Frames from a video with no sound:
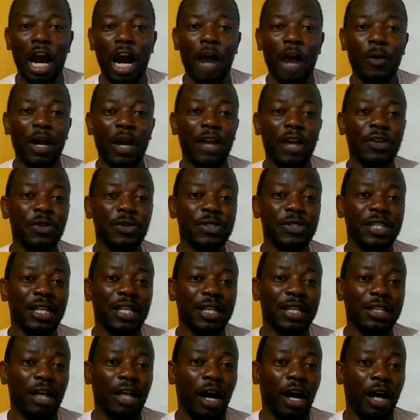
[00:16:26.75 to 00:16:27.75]
or we're
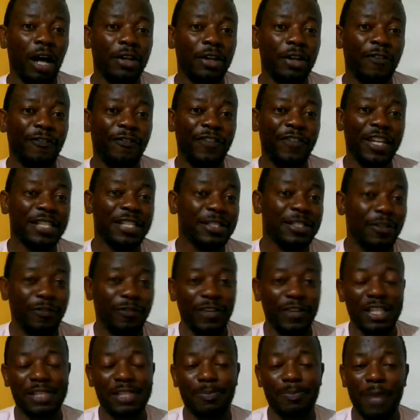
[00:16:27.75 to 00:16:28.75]
using it on the
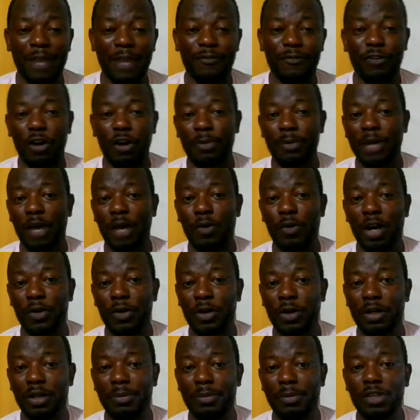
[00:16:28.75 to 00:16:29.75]
face-to-face platform that we're
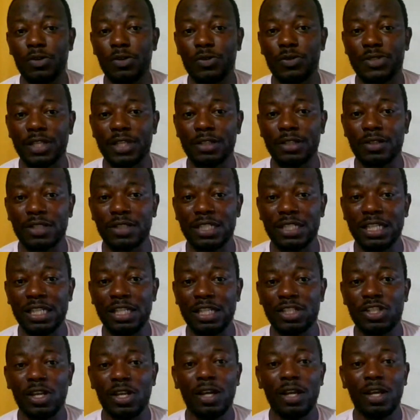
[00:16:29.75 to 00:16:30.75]
going to be using to
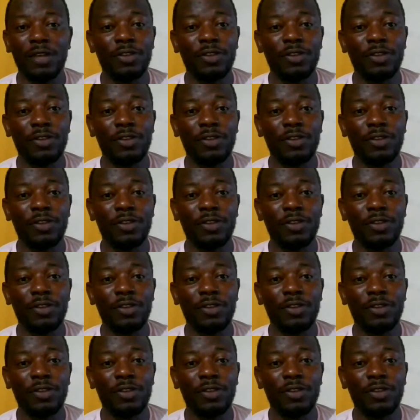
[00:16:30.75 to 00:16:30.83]
teach,